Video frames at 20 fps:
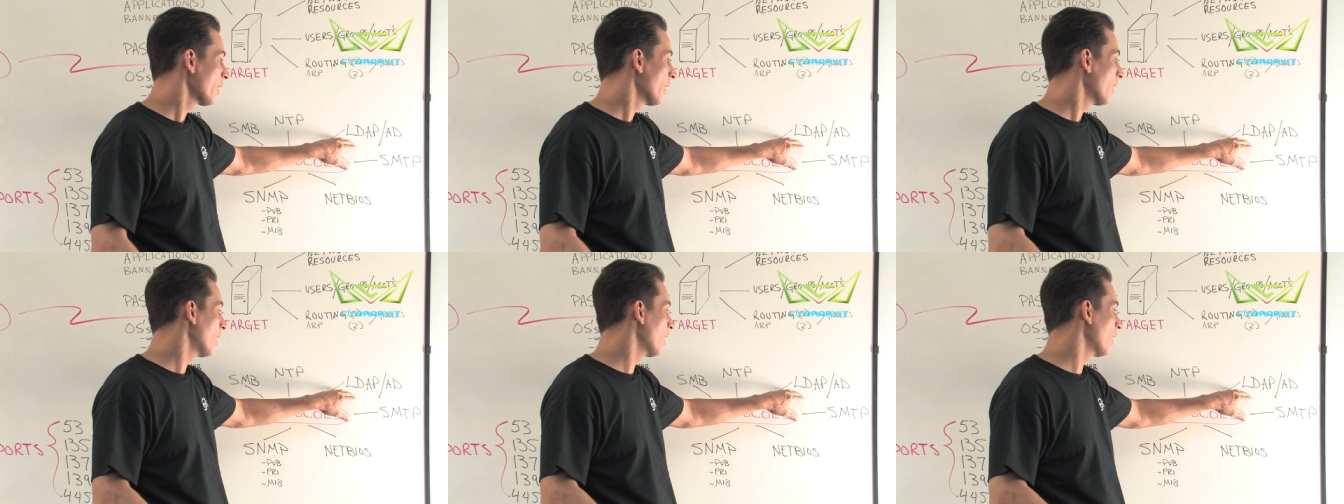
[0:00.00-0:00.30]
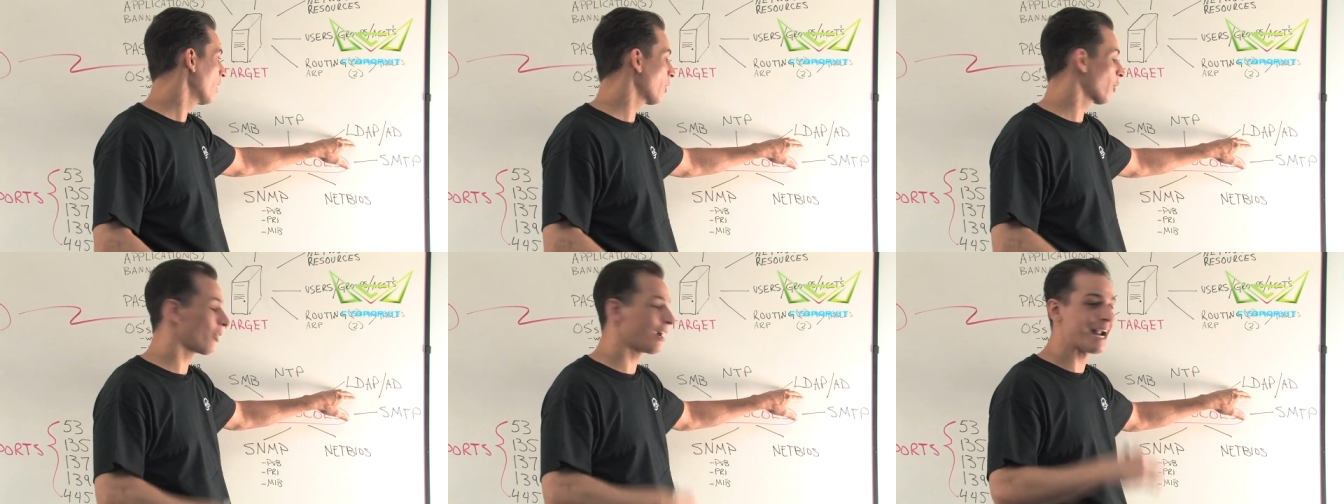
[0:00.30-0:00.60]

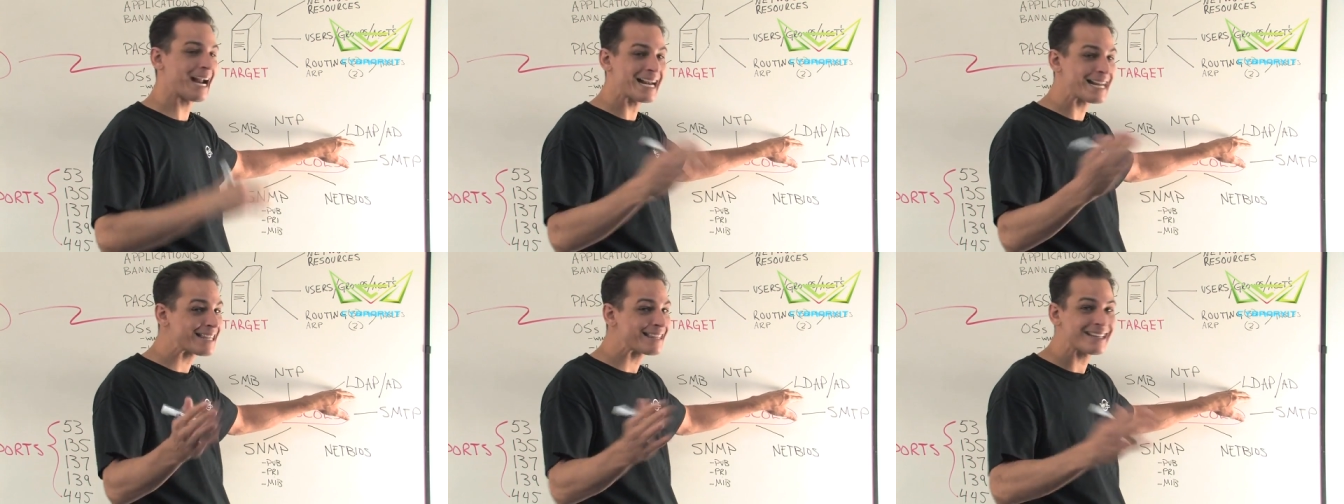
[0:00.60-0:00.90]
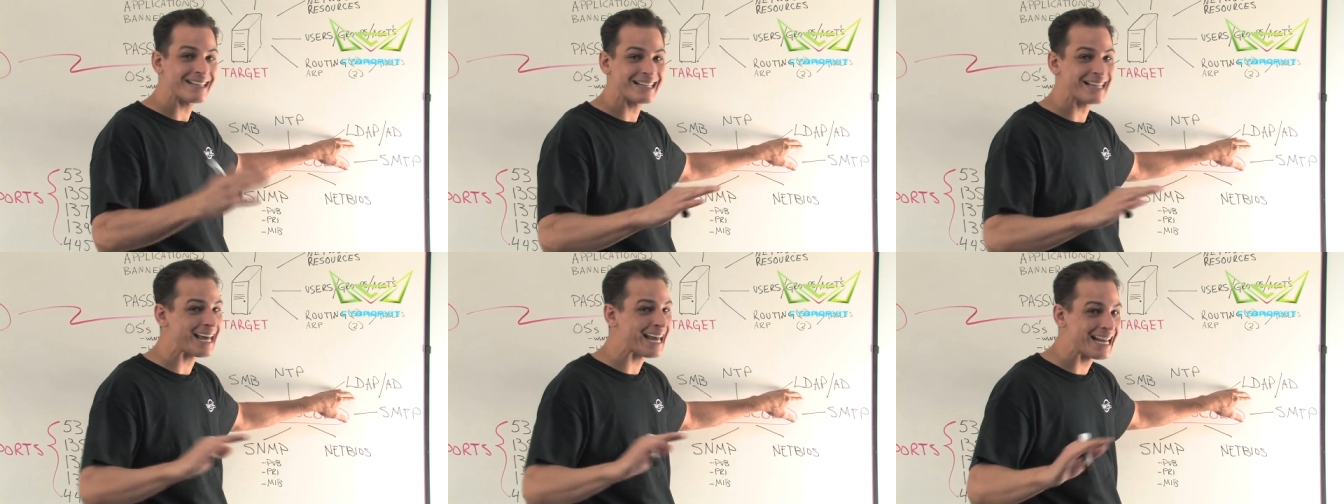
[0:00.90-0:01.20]
or
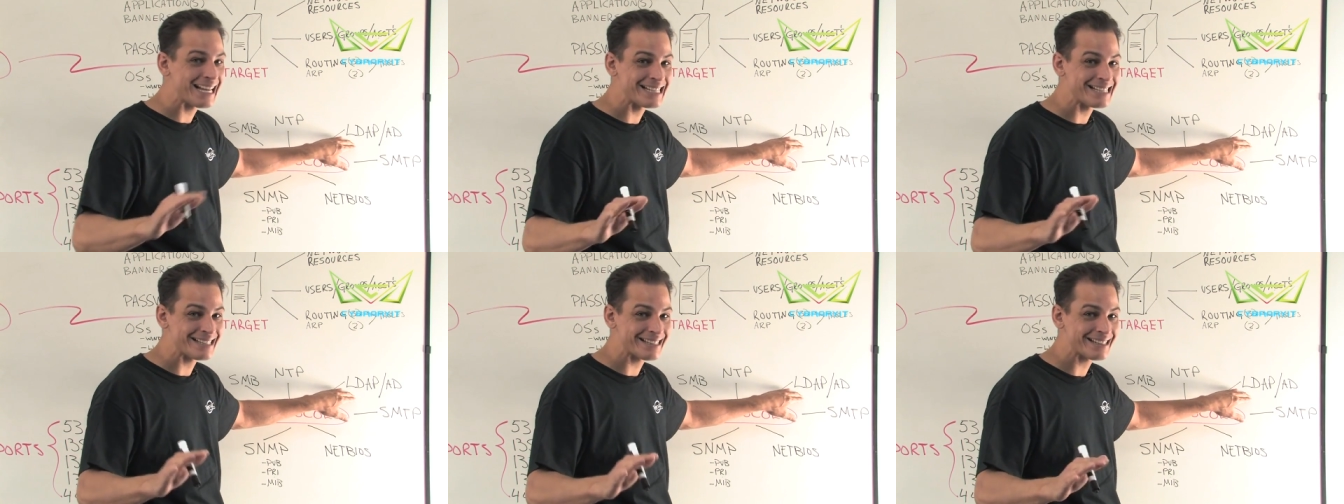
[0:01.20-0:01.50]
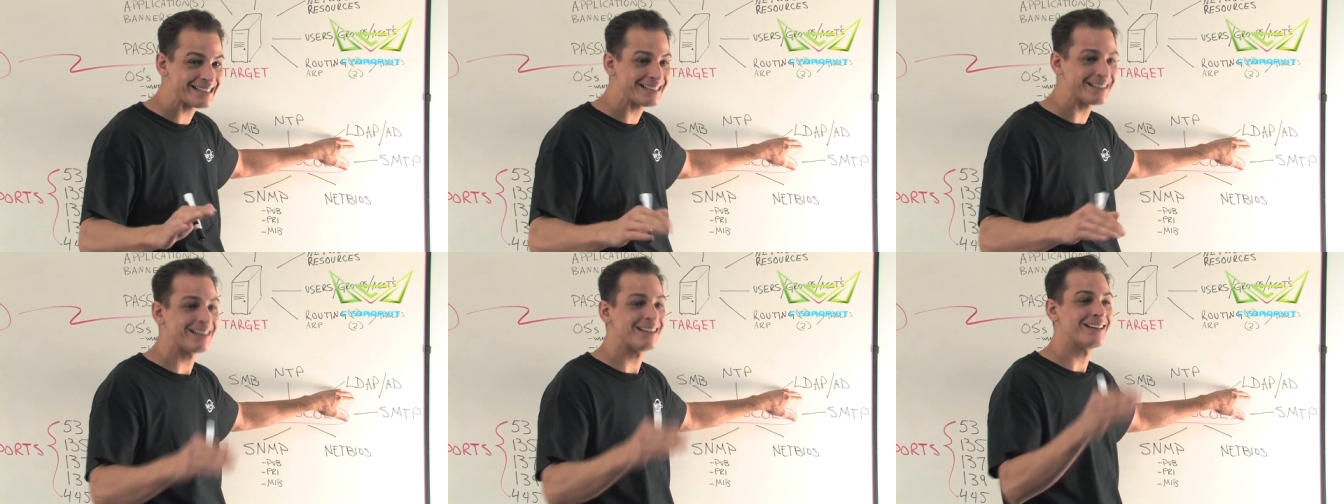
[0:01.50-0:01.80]
anything that ends
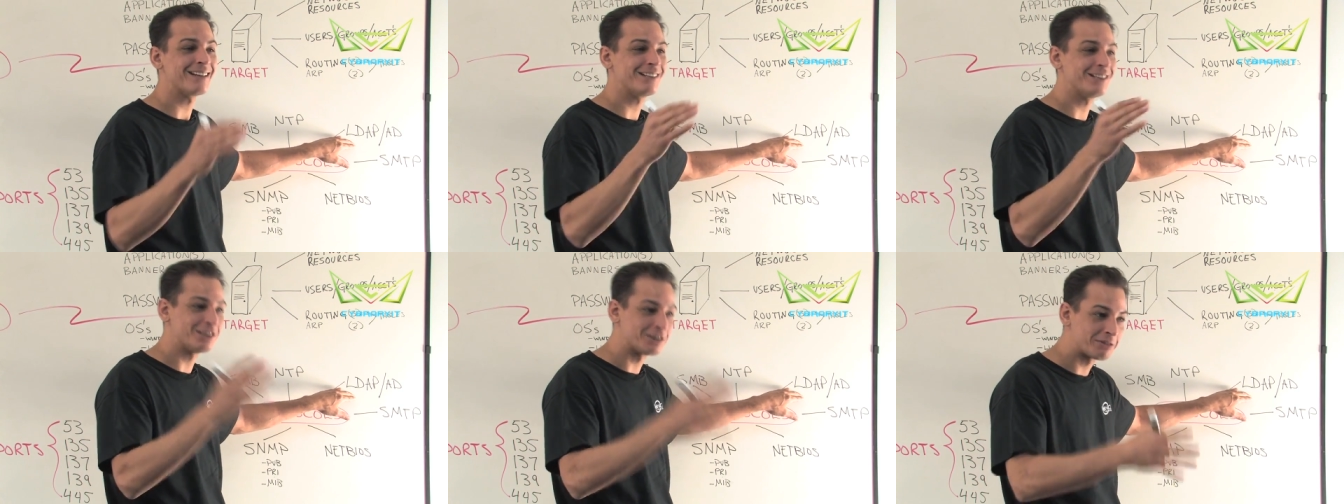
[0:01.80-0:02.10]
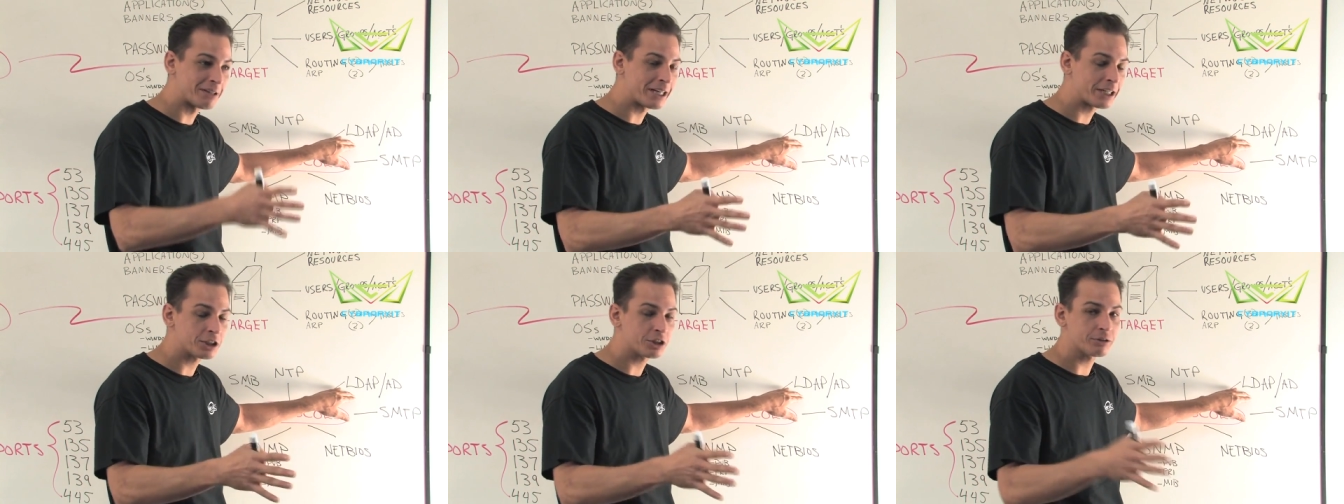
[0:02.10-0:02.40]
in
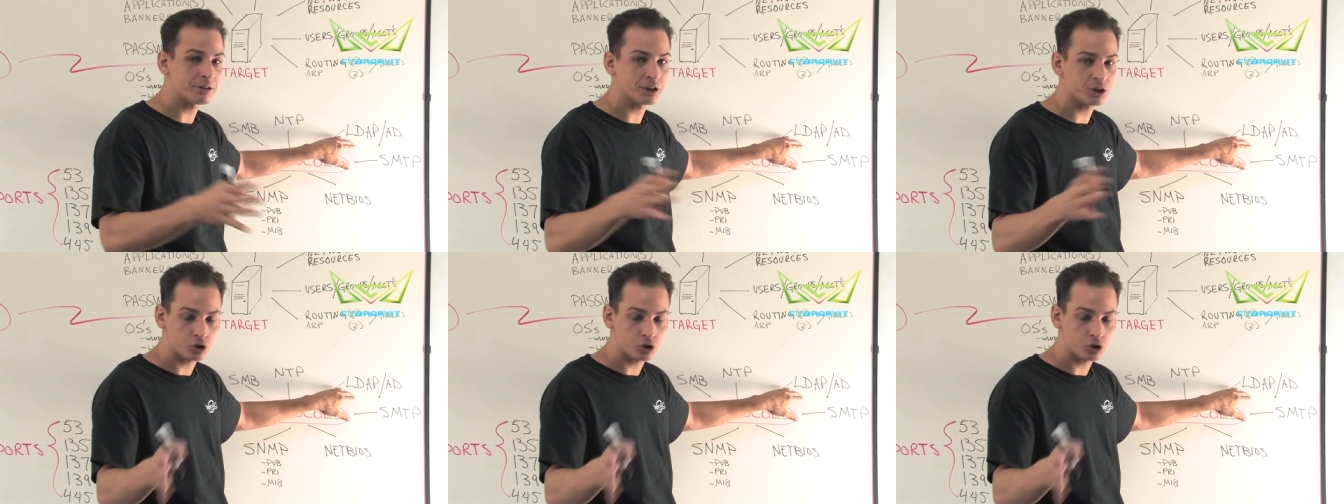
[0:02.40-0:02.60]
directory